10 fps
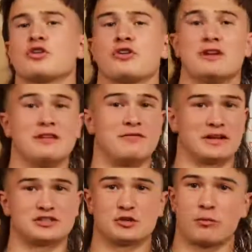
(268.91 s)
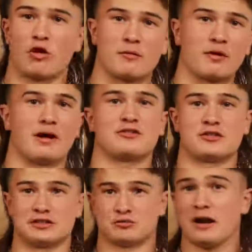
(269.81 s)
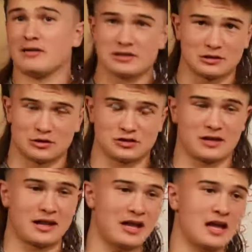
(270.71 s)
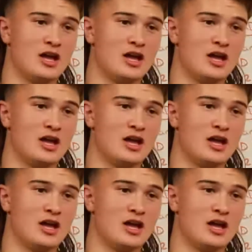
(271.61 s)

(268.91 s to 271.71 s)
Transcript: you're gonna advance your barbell after each round, it looks like.